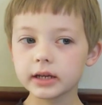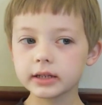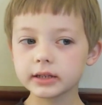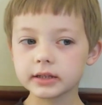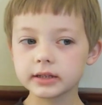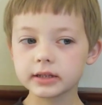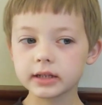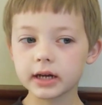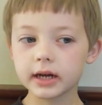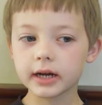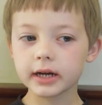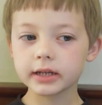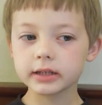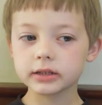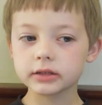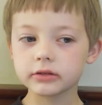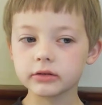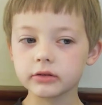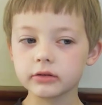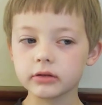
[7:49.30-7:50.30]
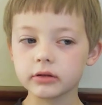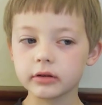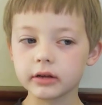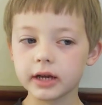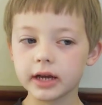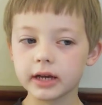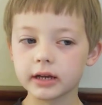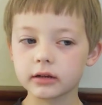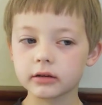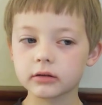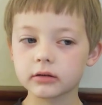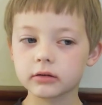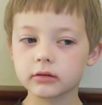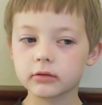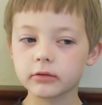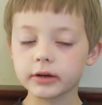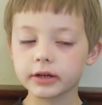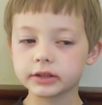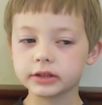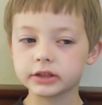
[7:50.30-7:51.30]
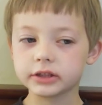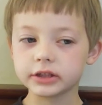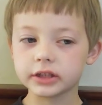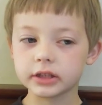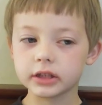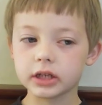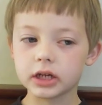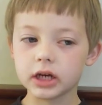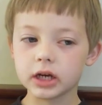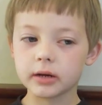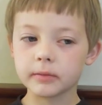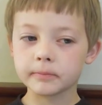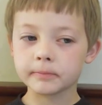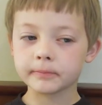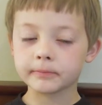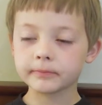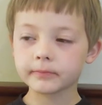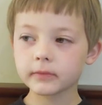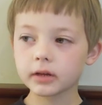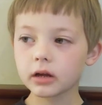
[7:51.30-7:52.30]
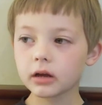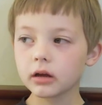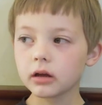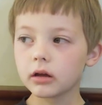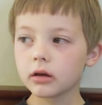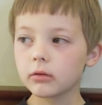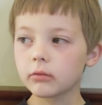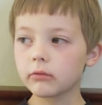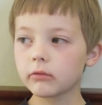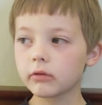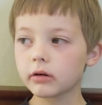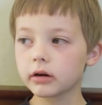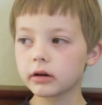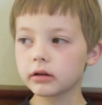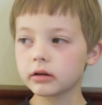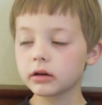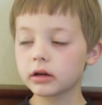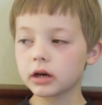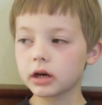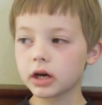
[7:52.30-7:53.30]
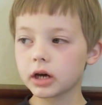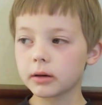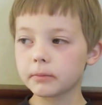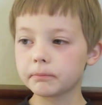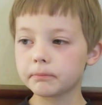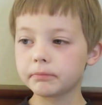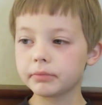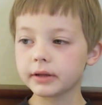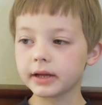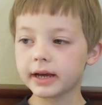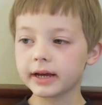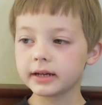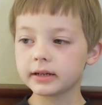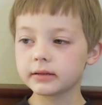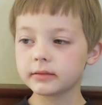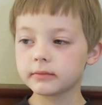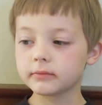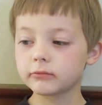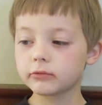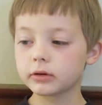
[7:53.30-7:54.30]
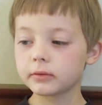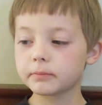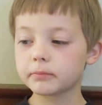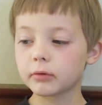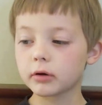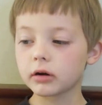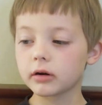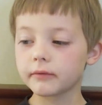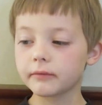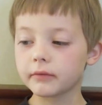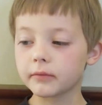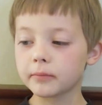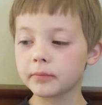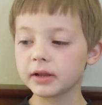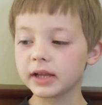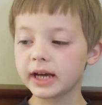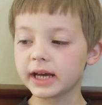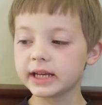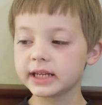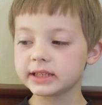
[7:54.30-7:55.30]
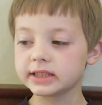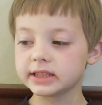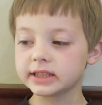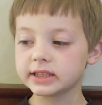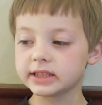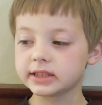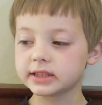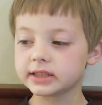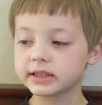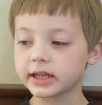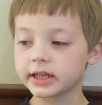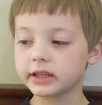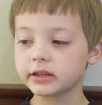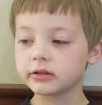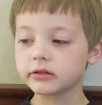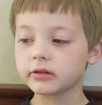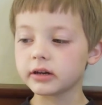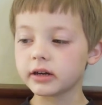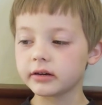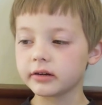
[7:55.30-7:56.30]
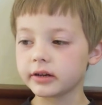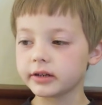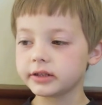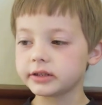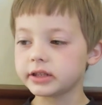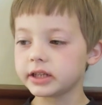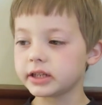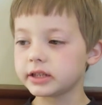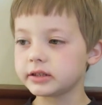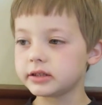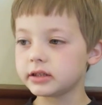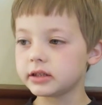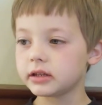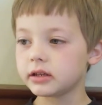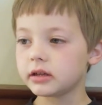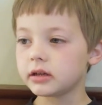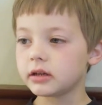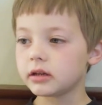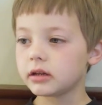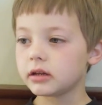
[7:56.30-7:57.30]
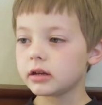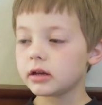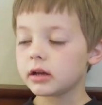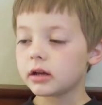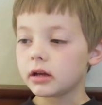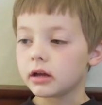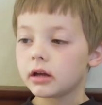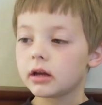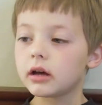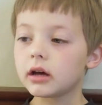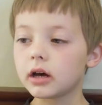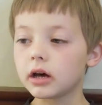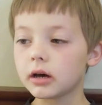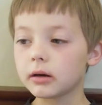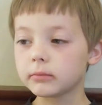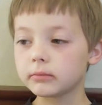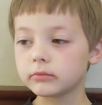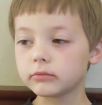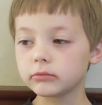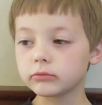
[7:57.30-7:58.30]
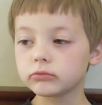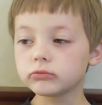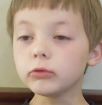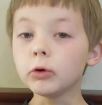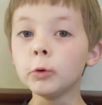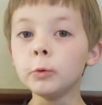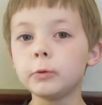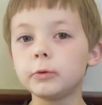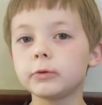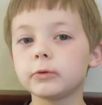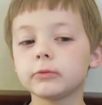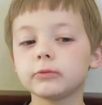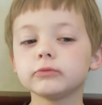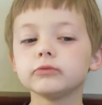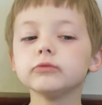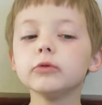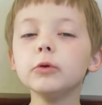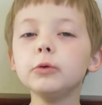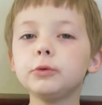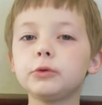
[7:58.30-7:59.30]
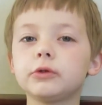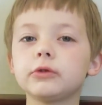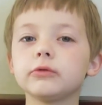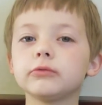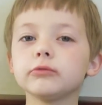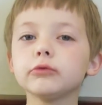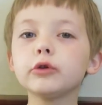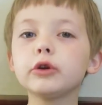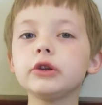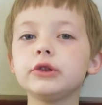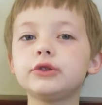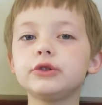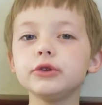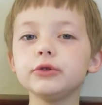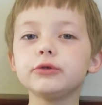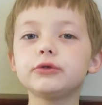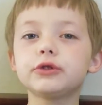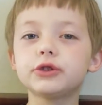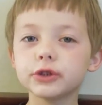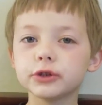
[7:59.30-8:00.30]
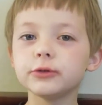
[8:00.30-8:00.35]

in science, said the question, um, what um, plant what part of a plant is inside the ground. He says, um, root, root, rooty toot